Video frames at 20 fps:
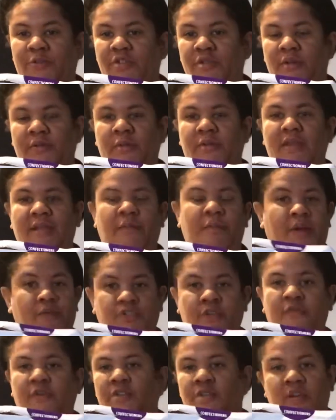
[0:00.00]
sweetener of
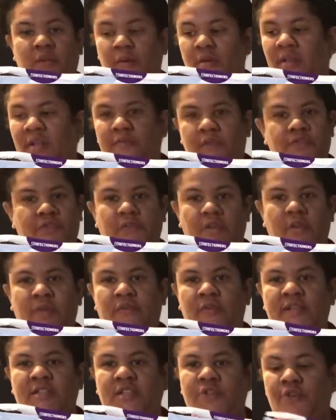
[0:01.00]
choice that I plan to
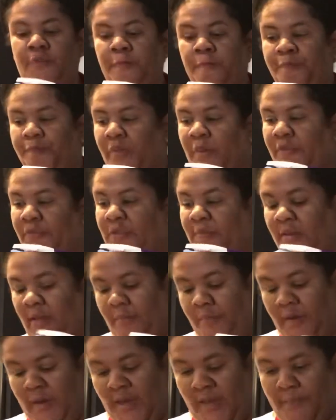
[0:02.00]
use today is Swerve.
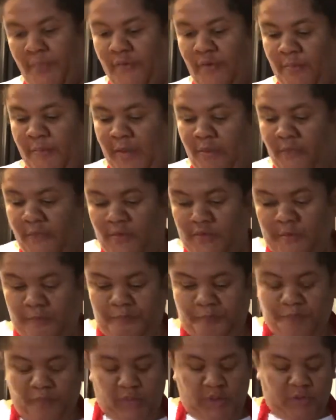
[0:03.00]
It's
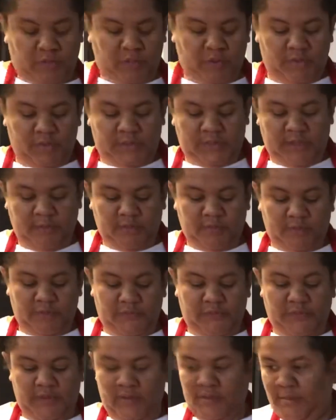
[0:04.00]
something available at your
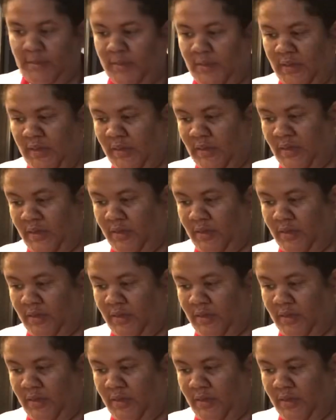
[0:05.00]
local